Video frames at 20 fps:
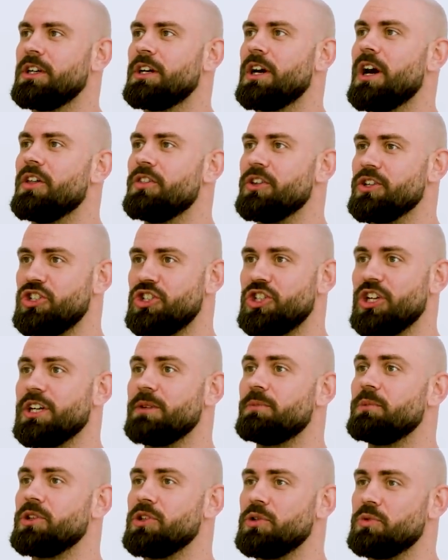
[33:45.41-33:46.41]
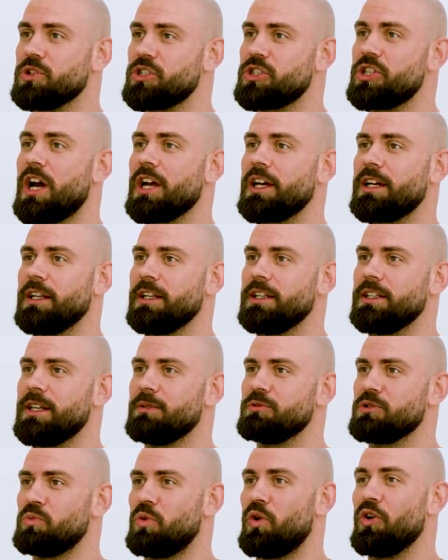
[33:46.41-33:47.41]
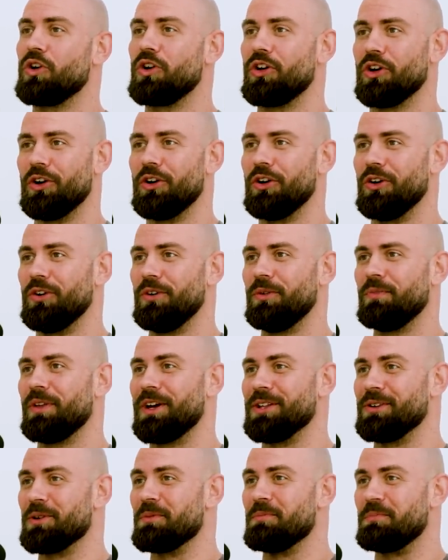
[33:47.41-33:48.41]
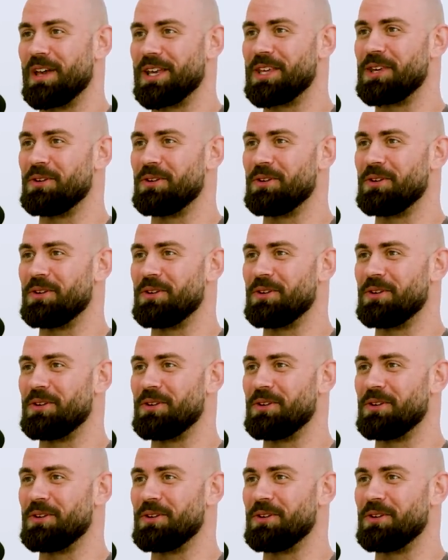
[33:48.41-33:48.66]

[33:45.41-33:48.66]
at the gym when you were cycling, there was one girl. I don't want to big